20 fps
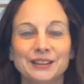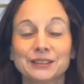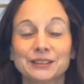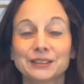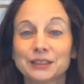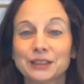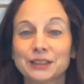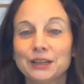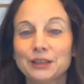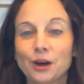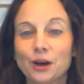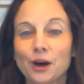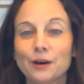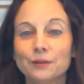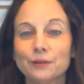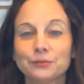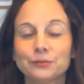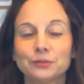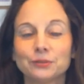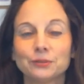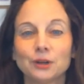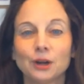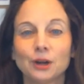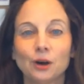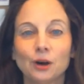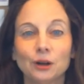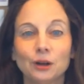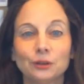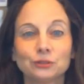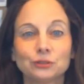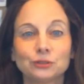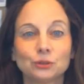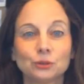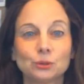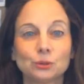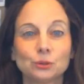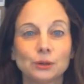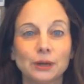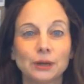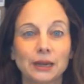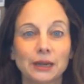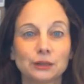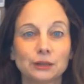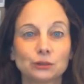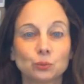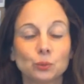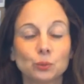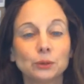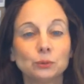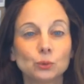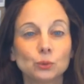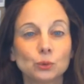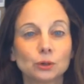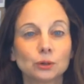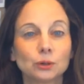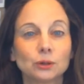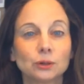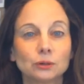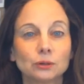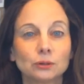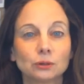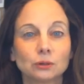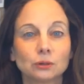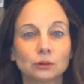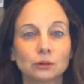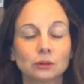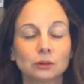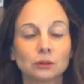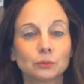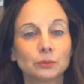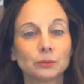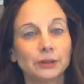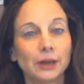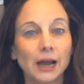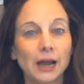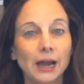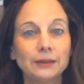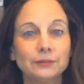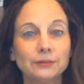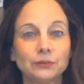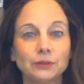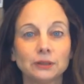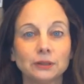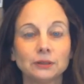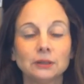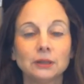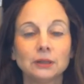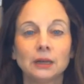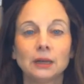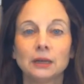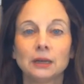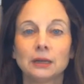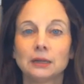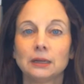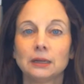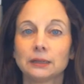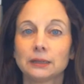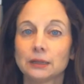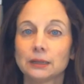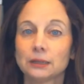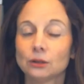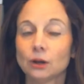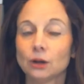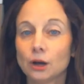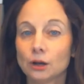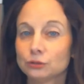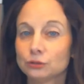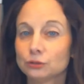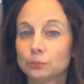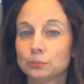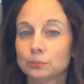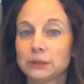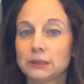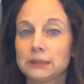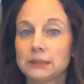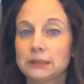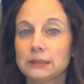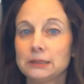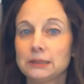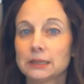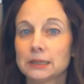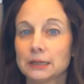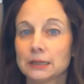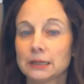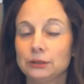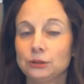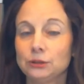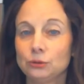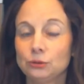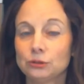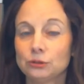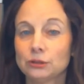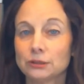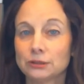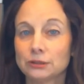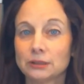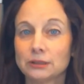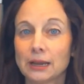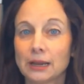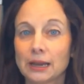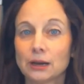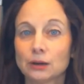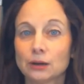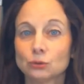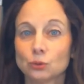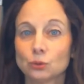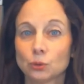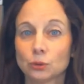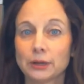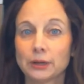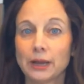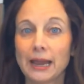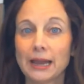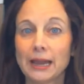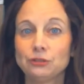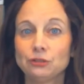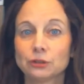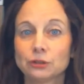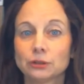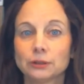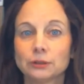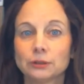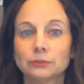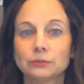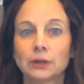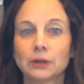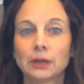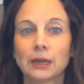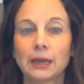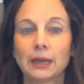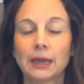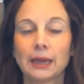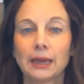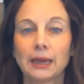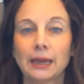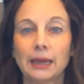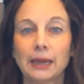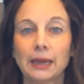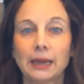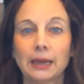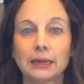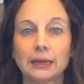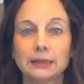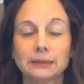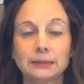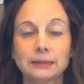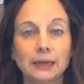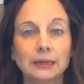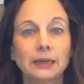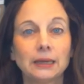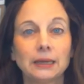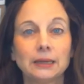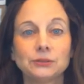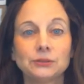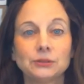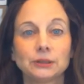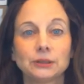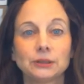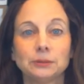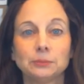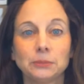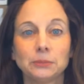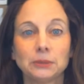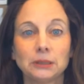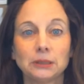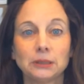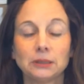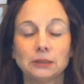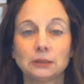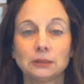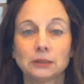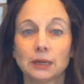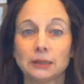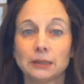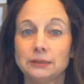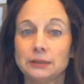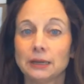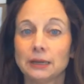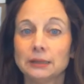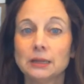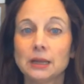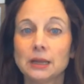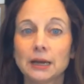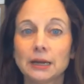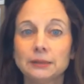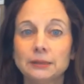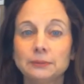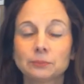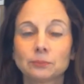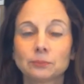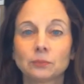Cut off also as one word or with a hyphen can also be used as a noun or an adjective. And in that case, it can mean a deadline,